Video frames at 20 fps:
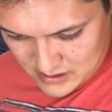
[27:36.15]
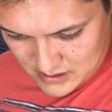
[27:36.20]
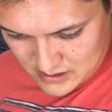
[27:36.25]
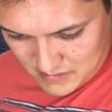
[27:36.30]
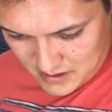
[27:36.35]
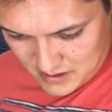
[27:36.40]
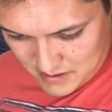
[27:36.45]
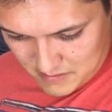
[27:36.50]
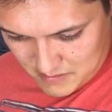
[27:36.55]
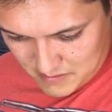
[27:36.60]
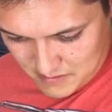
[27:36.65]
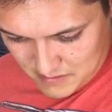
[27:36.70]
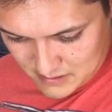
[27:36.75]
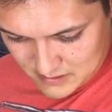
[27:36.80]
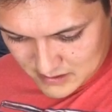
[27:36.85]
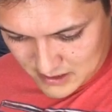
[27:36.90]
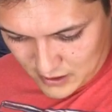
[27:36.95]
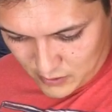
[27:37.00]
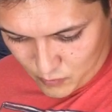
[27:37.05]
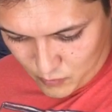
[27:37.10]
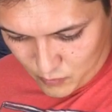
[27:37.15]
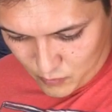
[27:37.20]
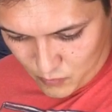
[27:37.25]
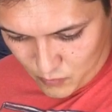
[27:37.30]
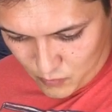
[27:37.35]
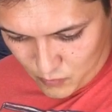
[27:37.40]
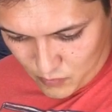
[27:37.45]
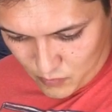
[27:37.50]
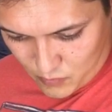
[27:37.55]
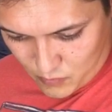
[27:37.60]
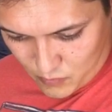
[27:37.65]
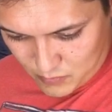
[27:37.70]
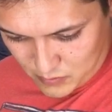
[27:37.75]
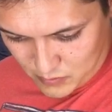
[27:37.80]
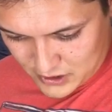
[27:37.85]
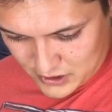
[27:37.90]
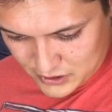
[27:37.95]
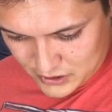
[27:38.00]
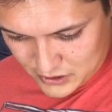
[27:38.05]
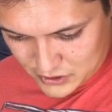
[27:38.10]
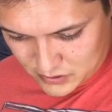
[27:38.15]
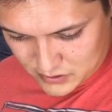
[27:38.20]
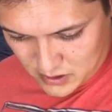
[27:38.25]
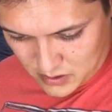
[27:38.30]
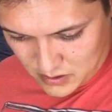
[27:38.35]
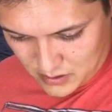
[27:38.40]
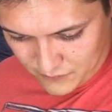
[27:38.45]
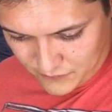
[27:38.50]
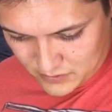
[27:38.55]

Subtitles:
maybe take one more question or so if